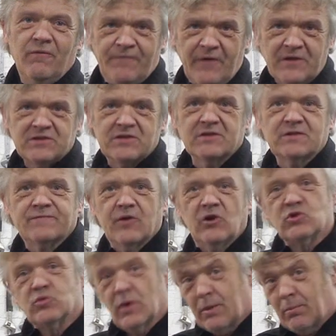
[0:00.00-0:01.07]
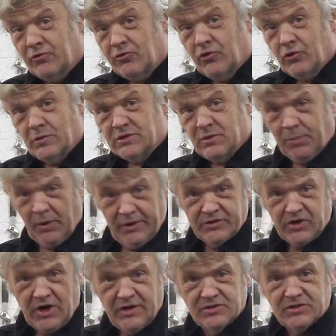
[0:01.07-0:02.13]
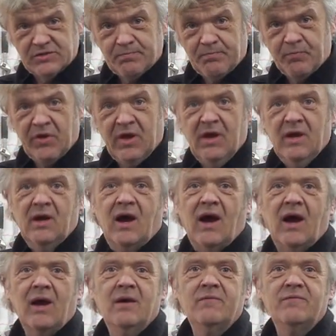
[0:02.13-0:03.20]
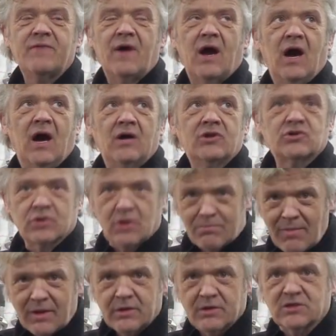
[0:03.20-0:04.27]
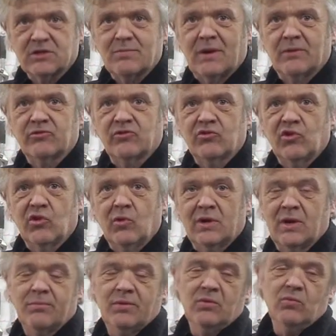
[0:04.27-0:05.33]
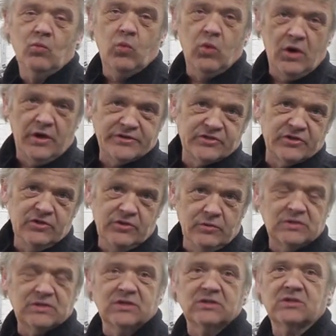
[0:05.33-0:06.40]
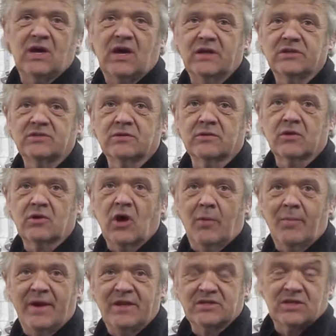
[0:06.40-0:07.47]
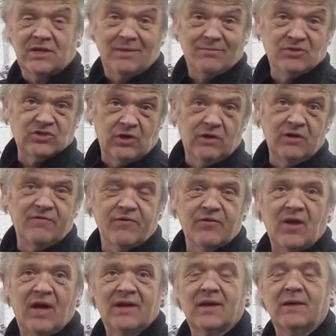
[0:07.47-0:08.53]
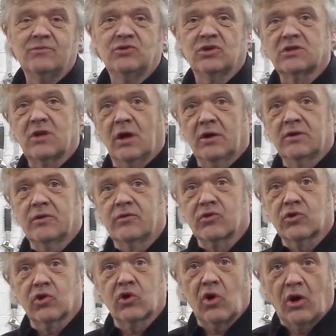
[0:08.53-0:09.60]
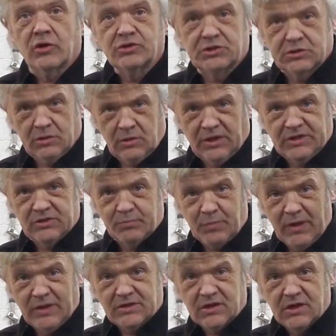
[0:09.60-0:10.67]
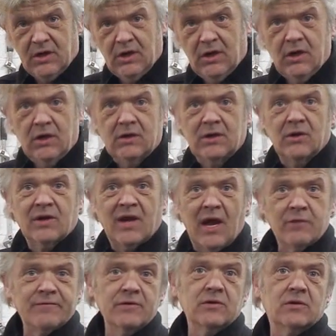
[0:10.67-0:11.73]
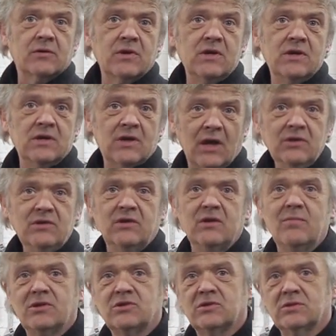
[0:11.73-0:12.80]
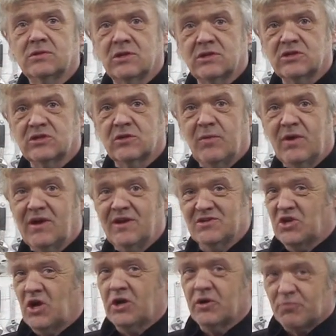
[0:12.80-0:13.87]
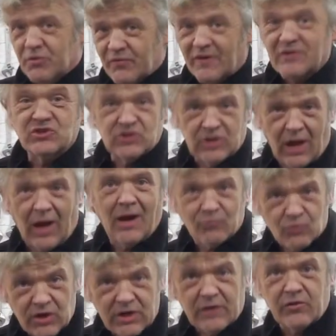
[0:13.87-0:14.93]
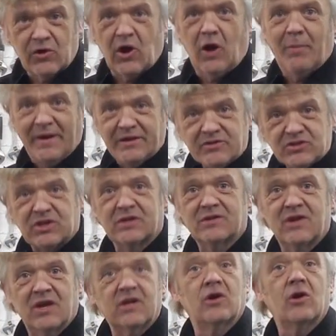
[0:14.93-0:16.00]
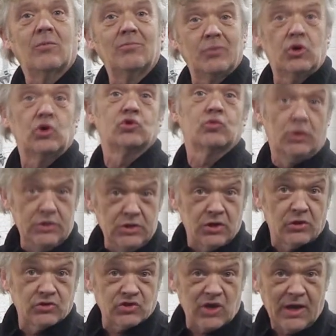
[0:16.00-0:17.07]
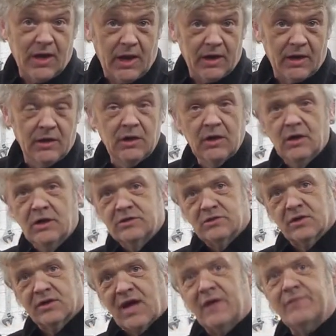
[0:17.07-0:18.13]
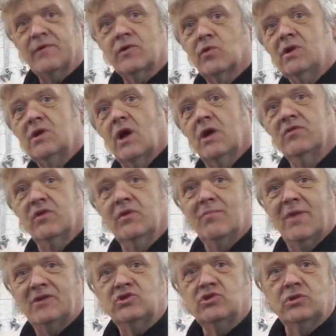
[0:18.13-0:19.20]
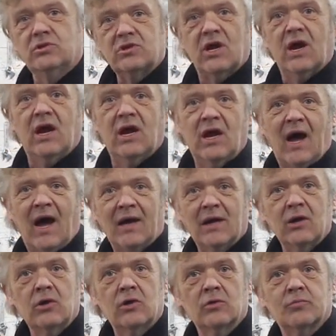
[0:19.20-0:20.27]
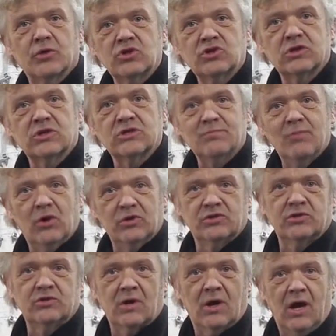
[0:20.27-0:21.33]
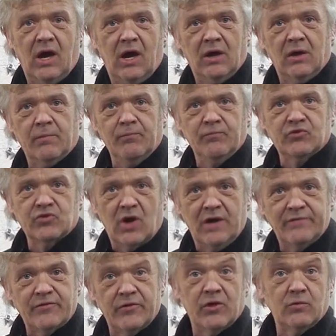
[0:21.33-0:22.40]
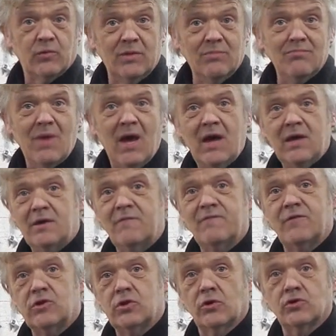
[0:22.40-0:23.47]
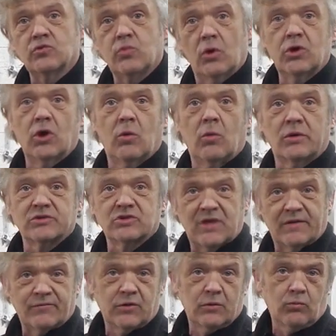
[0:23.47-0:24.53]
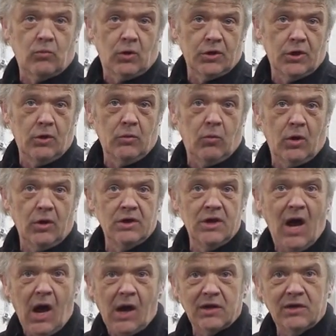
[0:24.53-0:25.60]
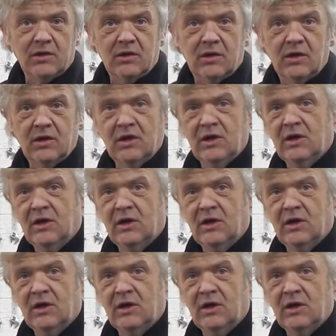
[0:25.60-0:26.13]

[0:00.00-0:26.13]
first things first, what I want to do is apologise. I've a tremendous amount to do and I'm being worse than useless at answering the comments, and I'm sorry for that. I'm just under the cosh quite a bit. Now, Calvin Green 90 mentioned this to me, and it's kind of proof I'm reading the comments and taking on board what you're saying. So Calvin Green 90 mentioned a analogue brushless motor driver that we made in videos 1017 and 1019.